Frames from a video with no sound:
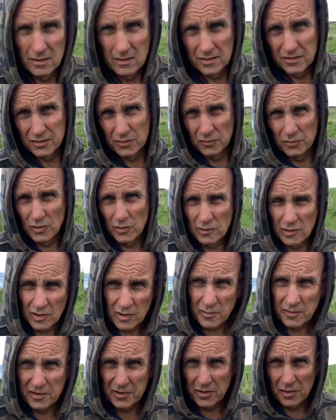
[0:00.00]
So no luck
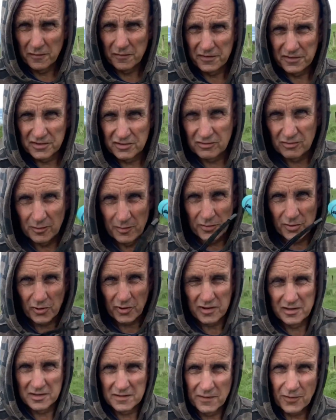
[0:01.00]
with the dolphins through the
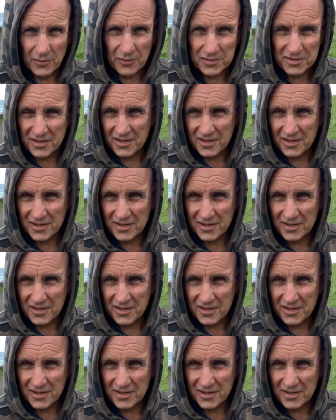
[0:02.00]
binoculars, folks.